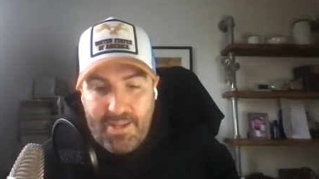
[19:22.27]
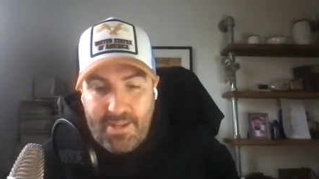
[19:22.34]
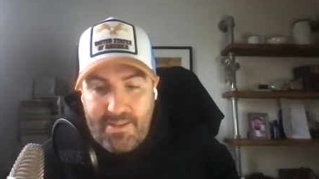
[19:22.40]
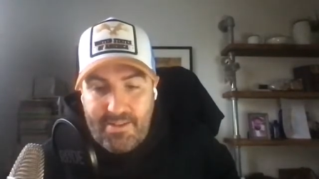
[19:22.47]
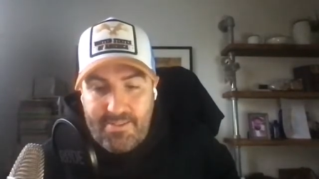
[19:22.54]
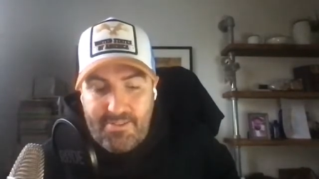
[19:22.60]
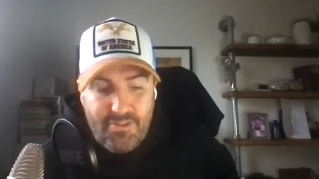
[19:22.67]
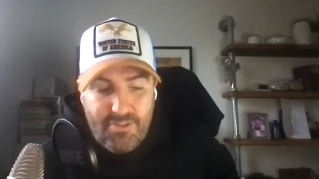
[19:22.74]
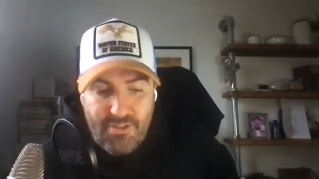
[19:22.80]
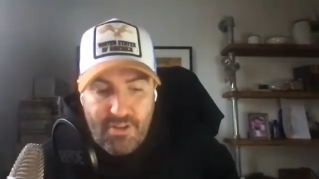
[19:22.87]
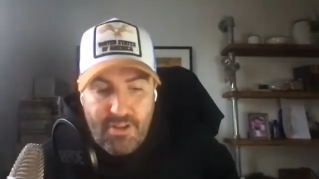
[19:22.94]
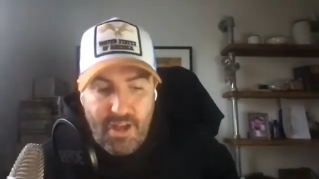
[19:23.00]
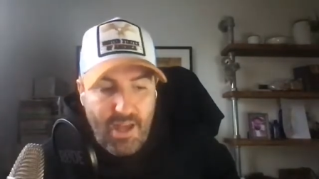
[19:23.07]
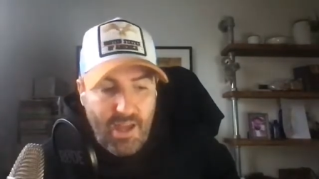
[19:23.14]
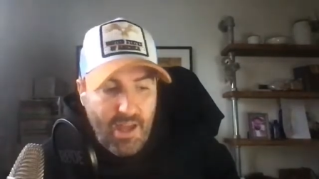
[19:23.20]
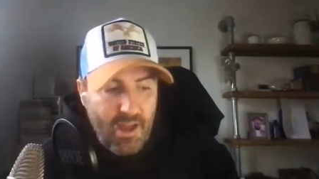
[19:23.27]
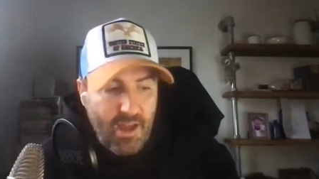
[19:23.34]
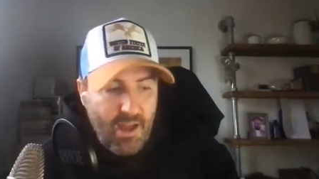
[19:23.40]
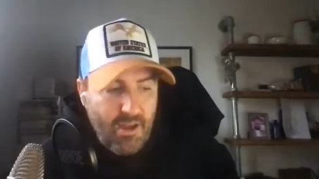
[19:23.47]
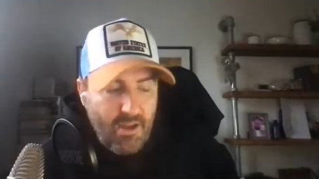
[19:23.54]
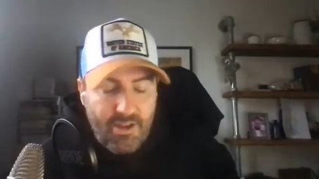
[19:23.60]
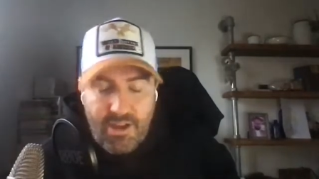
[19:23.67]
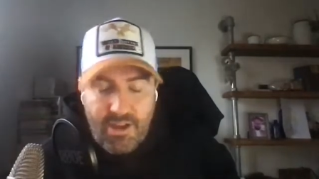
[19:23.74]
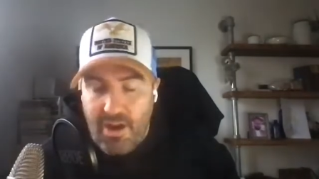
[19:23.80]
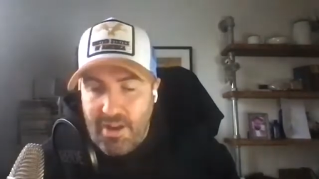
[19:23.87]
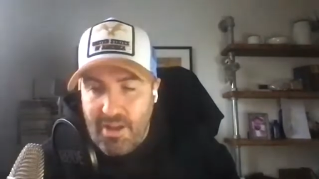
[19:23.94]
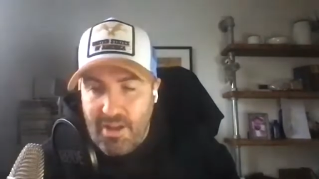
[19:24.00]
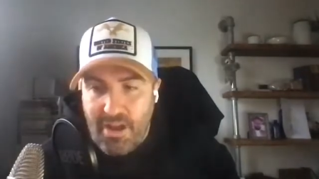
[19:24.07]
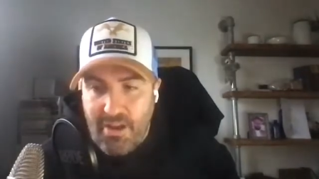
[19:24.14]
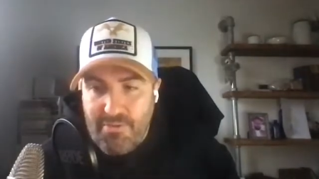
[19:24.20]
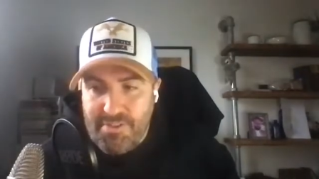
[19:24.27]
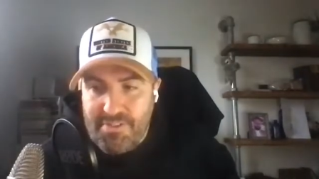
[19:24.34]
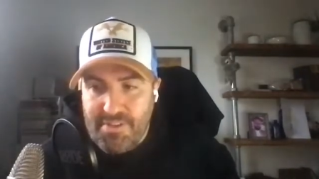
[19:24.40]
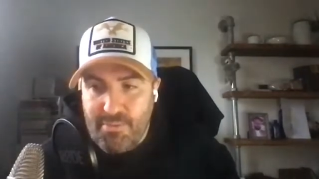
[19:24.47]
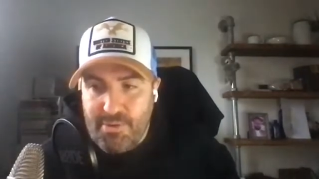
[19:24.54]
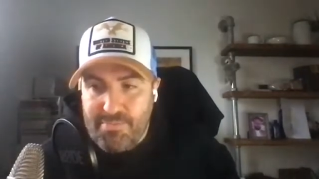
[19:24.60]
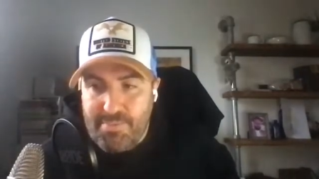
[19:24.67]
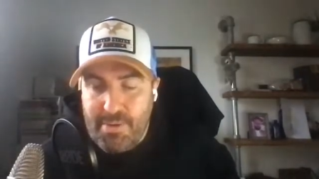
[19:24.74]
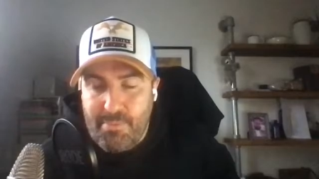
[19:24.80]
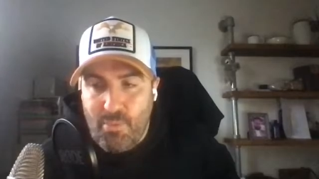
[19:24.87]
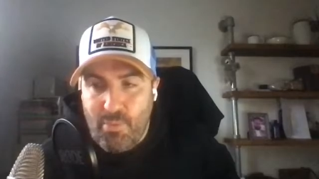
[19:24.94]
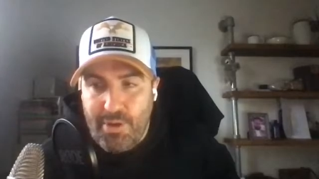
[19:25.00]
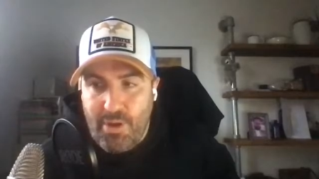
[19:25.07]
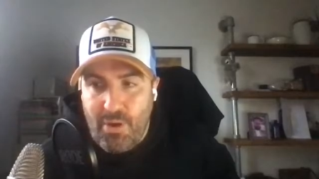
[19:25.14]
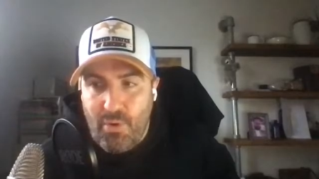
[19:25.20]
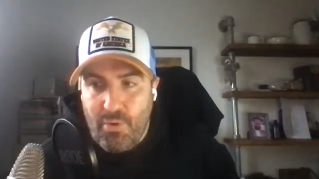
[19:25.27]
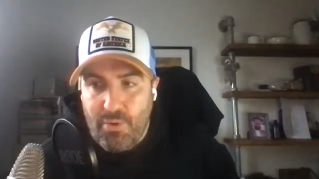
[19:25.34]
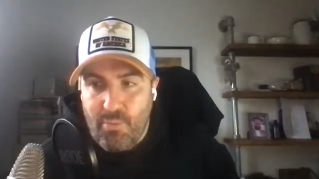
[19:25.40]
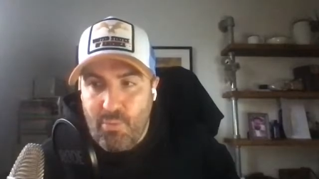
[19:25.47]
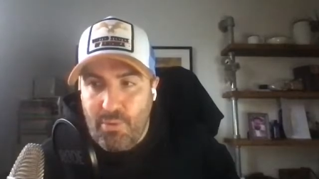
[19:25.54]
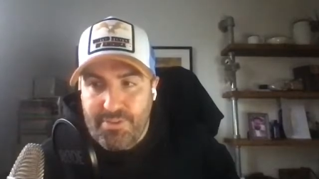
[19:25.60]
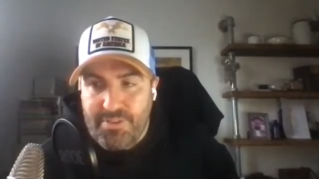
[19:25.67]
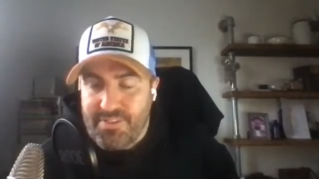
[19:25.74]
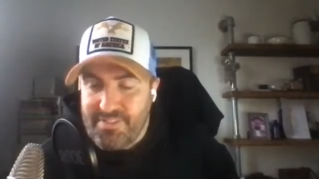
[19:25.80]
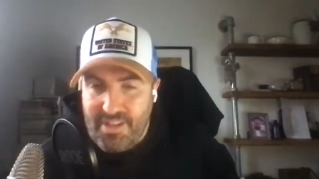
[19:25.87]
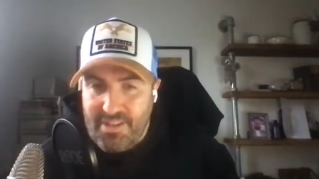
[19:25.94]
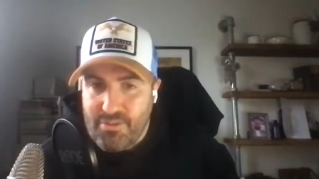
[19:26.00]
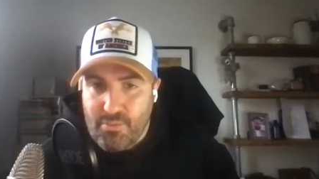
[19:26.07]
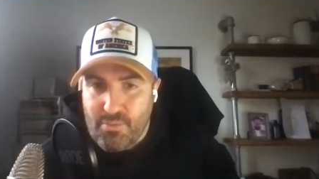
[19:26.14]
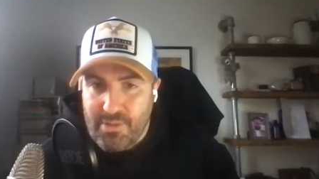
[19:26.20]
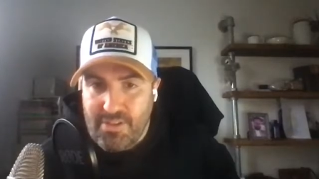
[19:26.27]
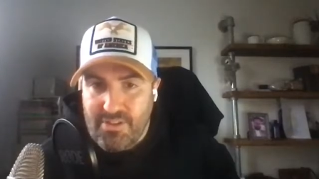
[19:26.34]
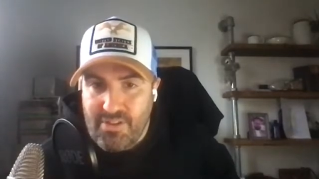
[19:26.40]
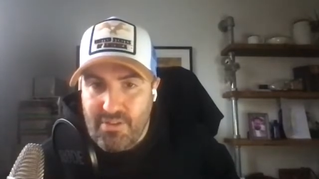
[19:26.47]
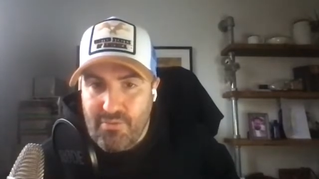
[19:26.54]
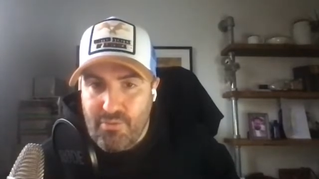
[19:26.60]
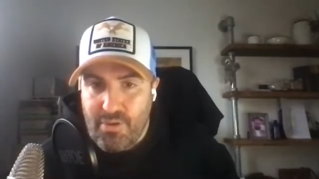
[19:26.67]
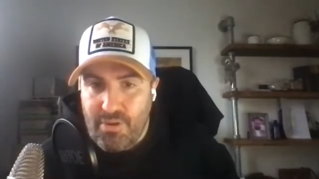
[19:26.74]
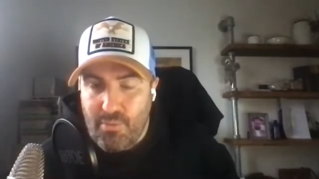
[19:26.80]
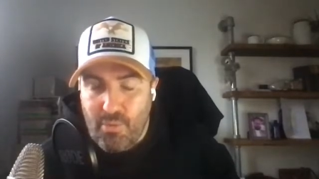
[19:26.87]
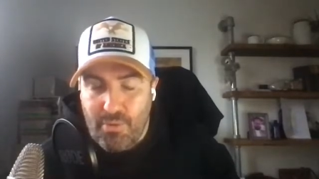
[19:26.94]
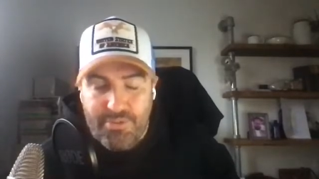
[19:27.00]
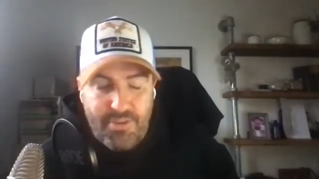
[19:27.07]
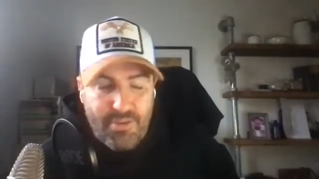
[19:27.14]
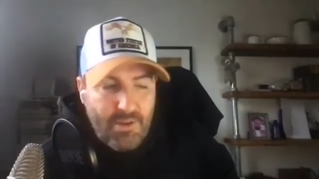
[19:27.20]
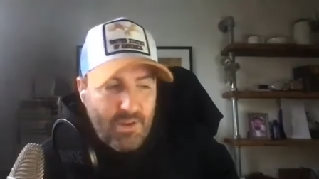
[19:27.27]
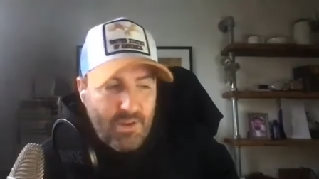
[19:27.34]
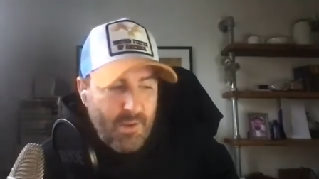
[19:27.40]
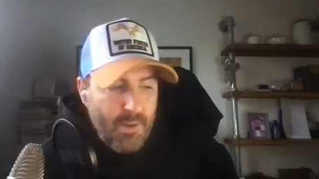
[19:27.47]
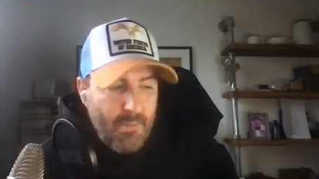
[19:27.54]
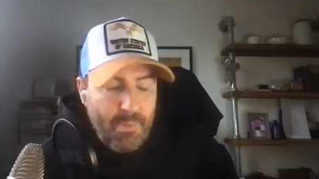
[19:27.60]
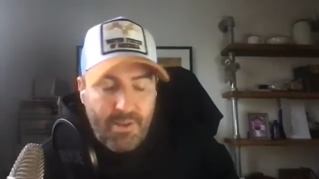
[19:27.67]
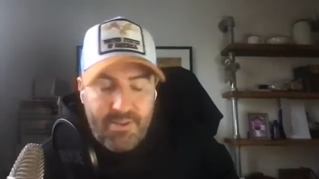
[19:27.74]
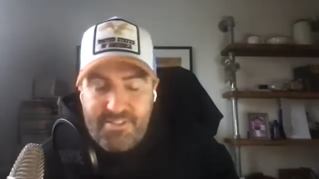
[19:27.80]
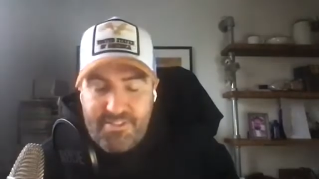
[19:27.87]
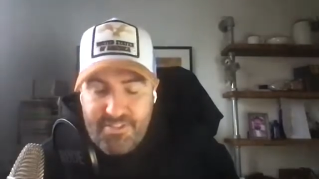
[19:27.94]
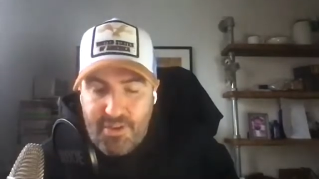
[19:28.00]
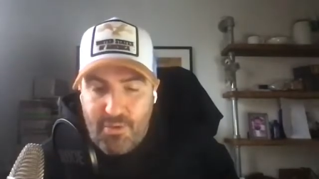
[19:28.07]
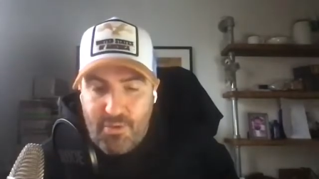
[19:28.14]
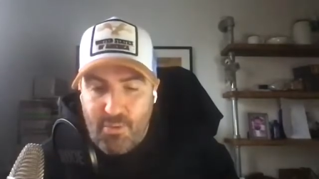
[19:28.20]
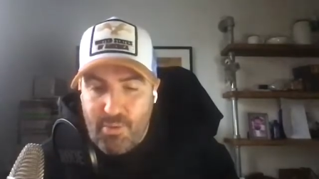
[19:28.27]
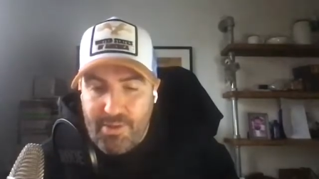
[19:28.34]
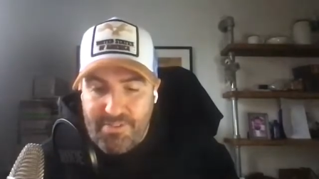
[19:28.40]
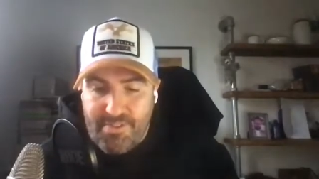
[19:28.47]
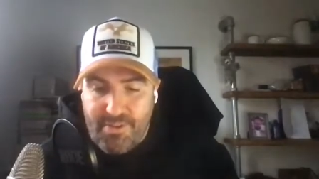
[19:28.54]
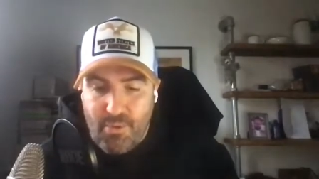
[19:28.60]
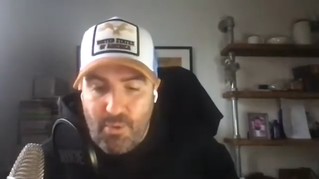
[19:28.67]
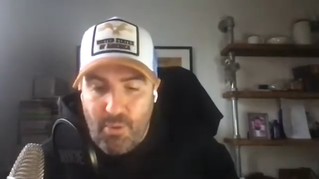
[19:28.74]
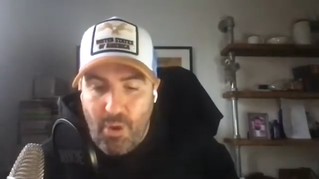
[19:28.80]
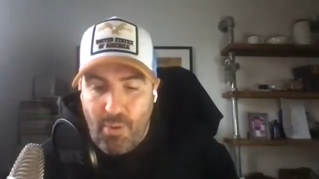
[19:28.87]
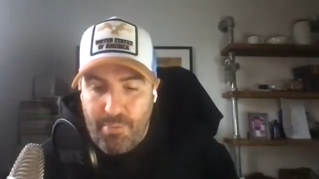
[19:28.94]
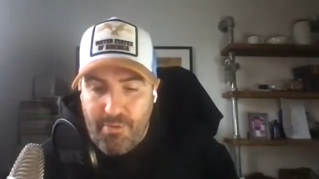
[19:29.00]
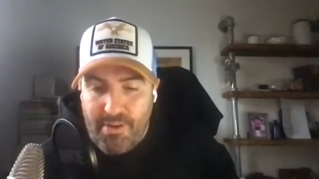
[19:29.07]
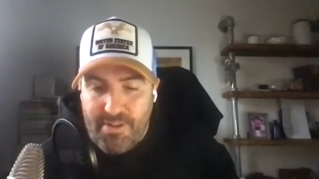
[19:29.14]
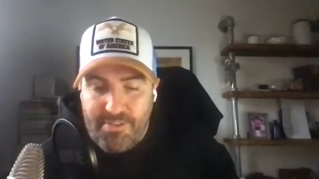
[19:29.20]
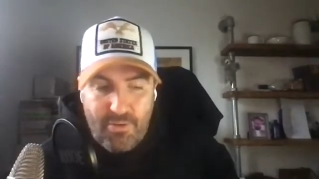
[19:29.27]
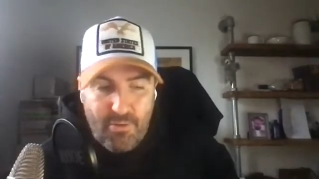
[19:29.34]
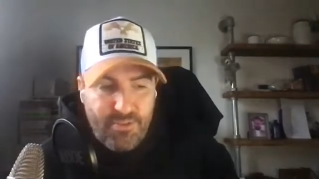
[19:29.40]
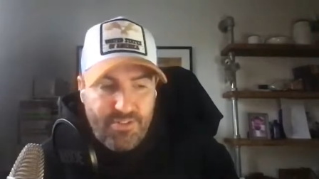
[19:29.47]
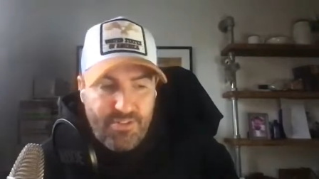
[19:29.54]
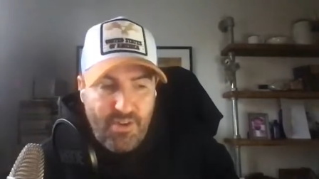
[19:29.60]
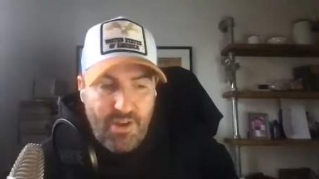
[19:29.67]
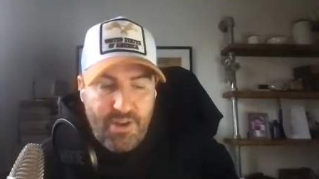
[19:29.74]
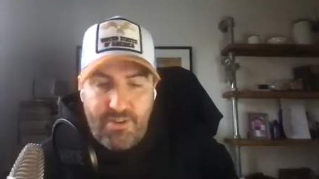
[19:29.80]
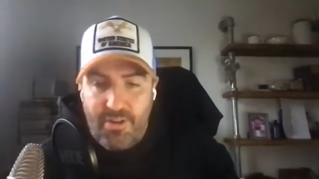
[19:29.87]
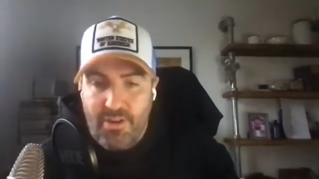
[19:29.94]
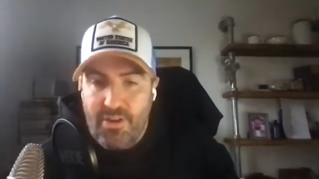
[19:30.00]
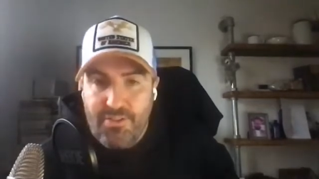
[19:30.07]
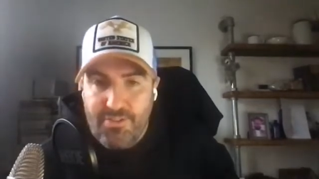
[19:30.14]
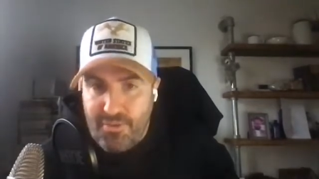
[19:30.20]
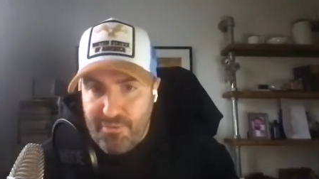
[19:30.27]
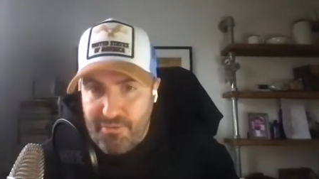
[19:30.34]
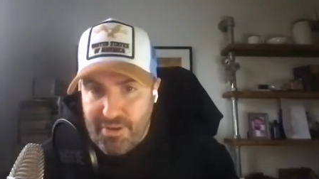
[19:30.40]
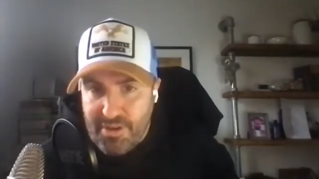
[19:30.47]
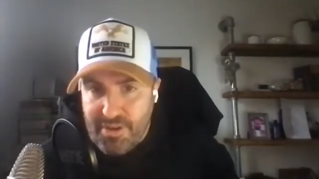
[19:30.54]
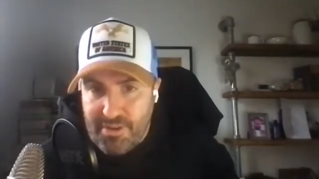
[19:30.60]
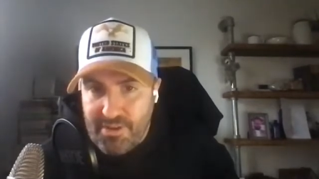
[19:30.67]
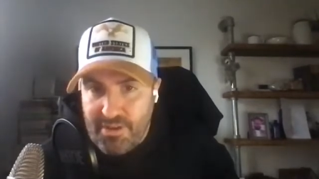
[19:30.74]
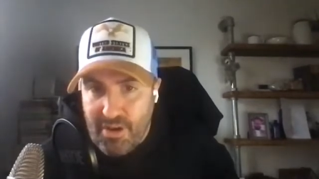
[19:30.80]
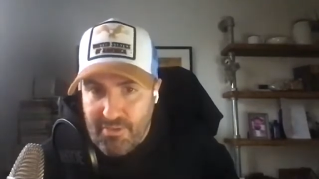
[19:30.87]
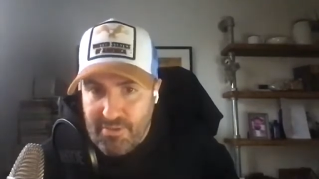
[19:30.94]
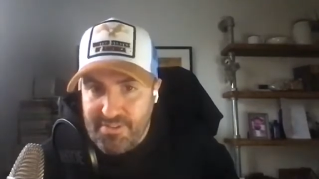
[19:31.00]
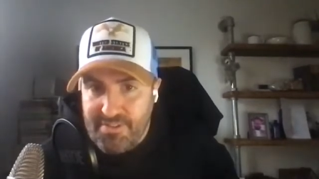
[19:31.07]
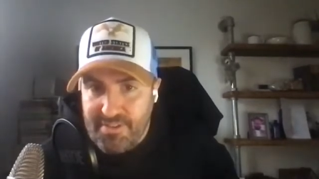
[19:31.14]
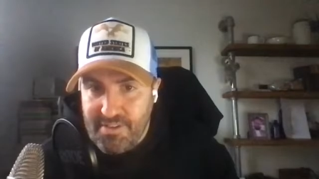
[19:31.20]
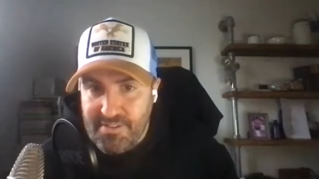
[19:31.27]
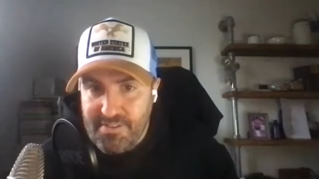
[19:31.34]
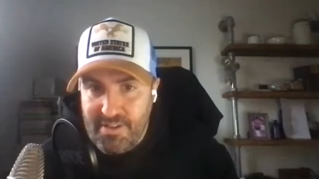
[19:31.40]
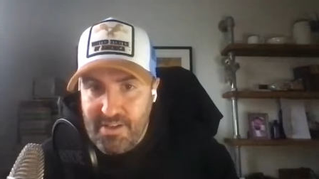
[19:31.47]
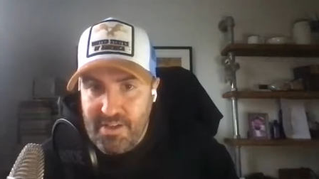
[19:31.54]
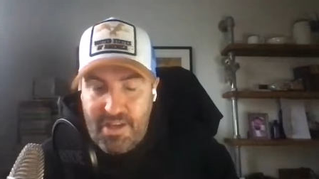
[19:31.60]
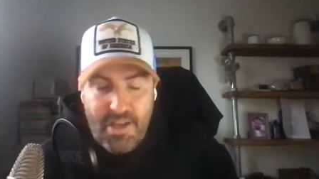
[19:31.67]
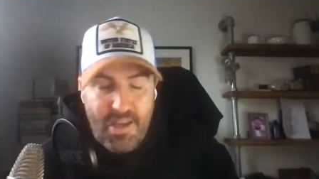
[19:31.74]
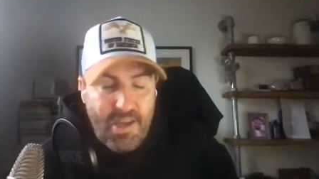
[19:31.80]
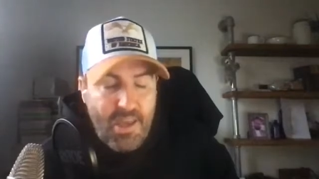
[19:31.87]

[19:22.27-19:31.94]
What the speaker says: and it is just a currency which people want to hold and want to settle with each other on but we still operate alongside sovereign currencies.